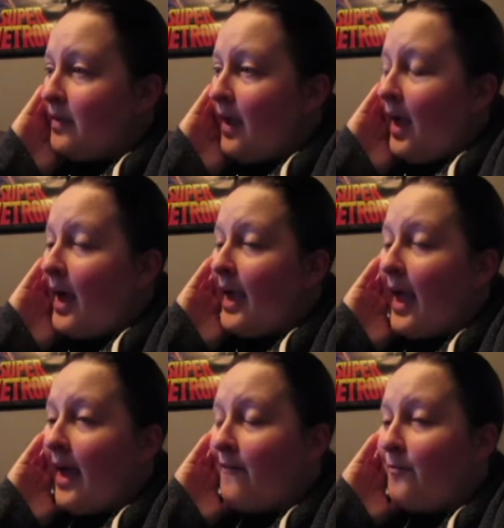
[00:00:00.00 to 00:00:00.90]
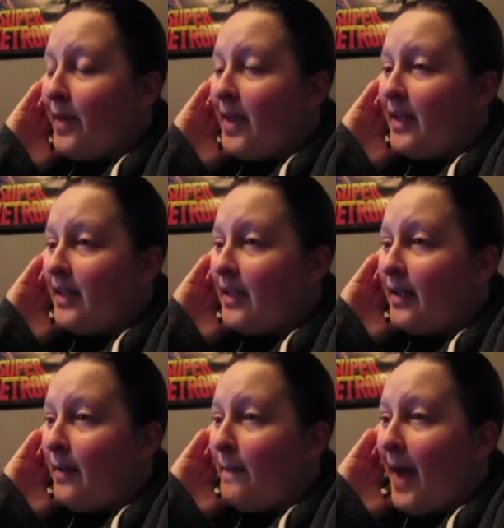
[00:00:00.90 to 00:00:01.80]
I have been
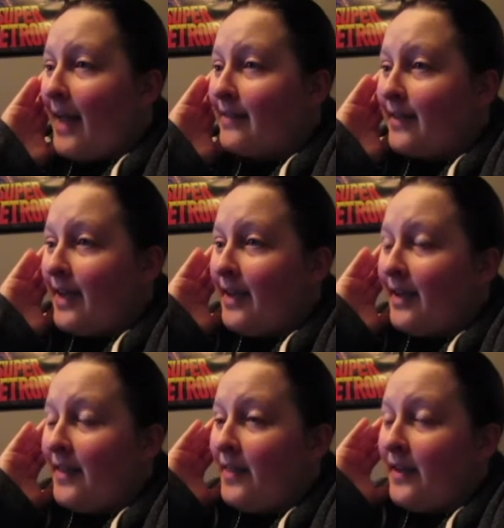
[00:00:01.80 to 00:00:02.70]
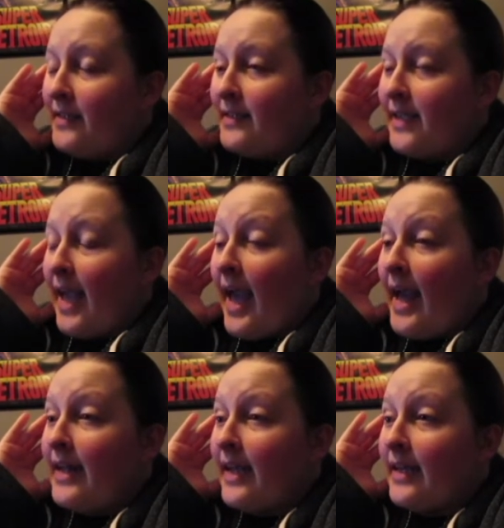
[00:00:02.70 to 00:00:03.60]
battling this
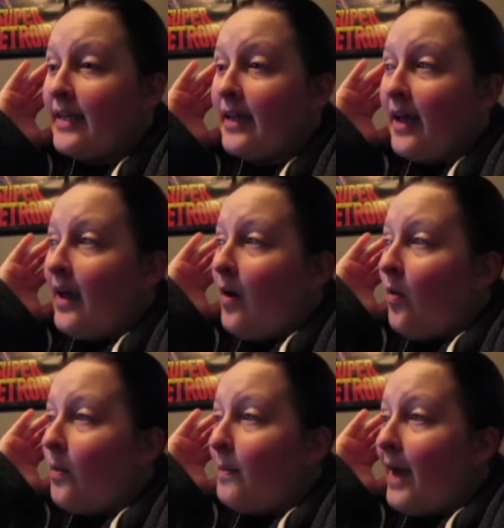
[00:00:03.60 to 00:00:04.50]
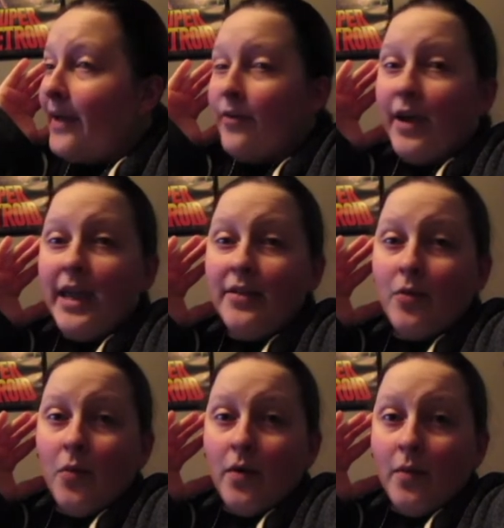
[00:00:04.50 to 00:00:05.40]
headache or migraine
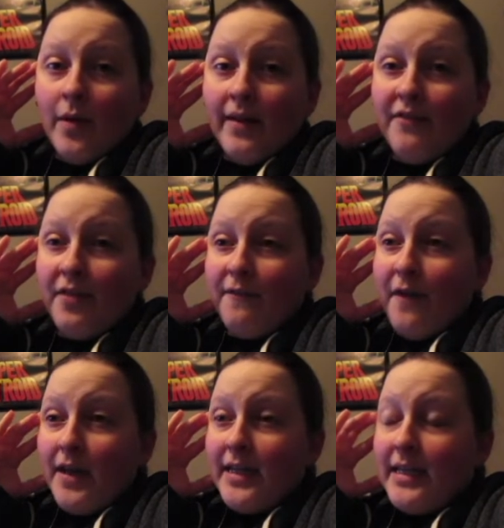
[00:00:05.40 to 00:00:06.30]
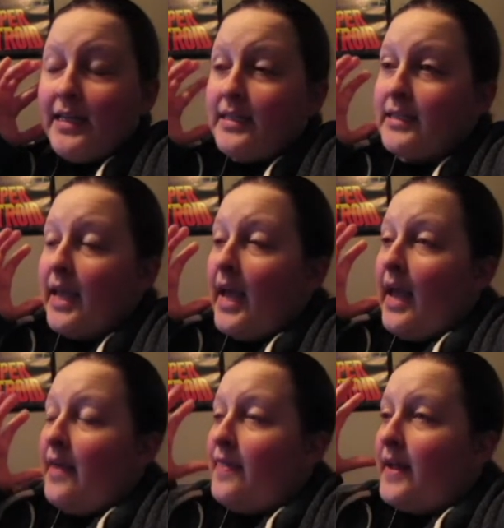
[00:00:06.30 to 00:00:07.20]
or whatever the fuck it is
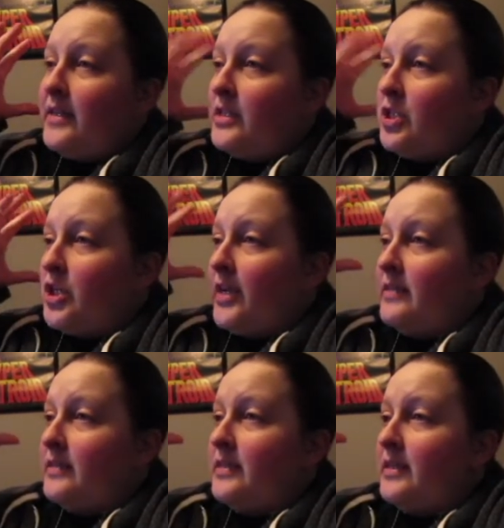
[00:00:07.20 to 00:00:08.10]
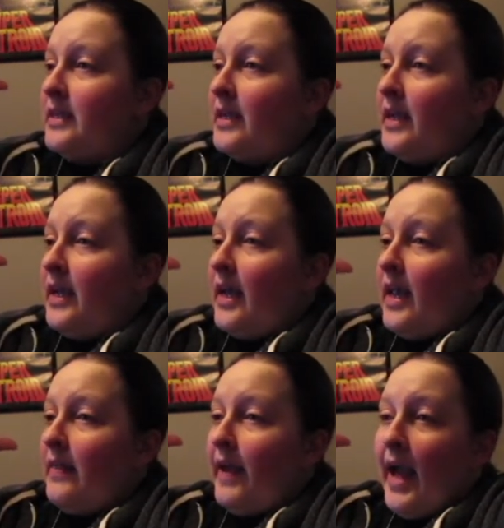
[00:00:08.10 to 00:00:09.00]
that is just
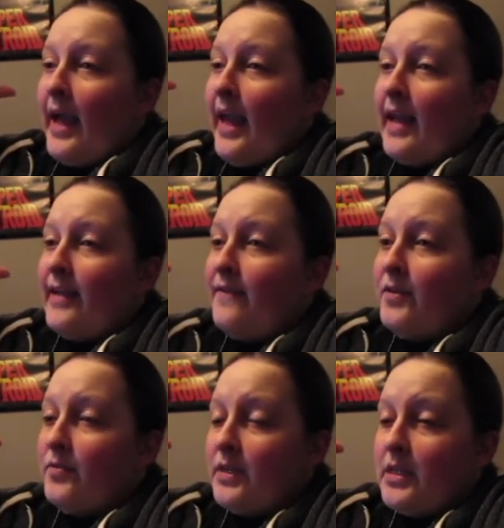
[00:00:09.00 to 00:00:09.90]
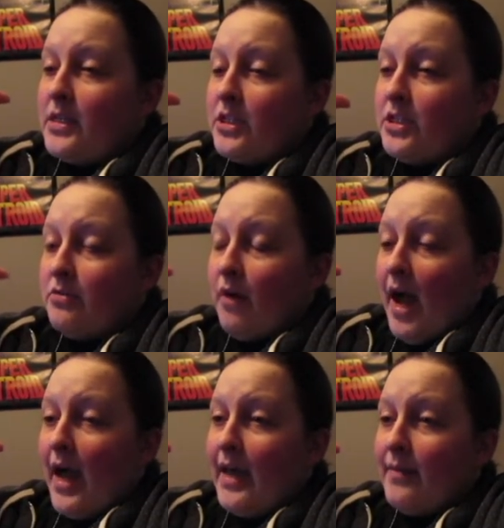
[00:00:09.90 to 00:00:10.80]
like, I can't even really
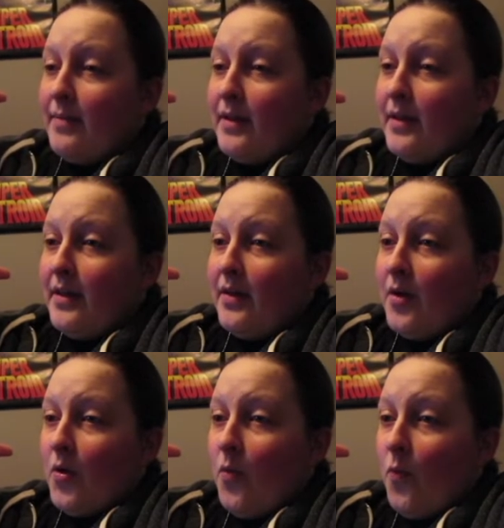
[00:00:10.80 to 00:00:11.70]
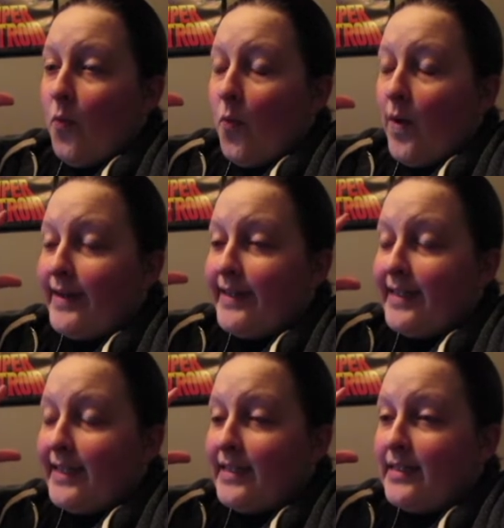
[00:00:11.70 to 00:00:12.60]
describe what it
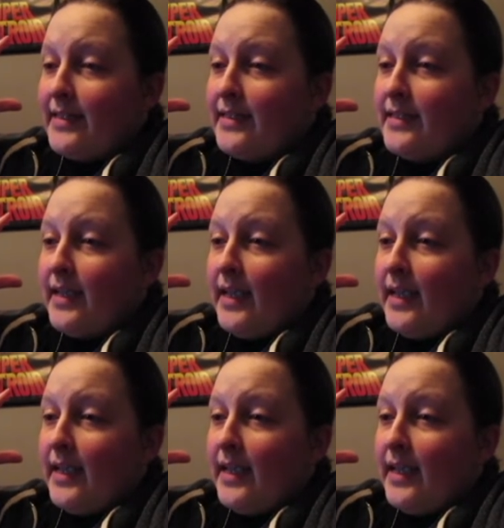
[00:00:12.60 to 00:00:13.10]
is.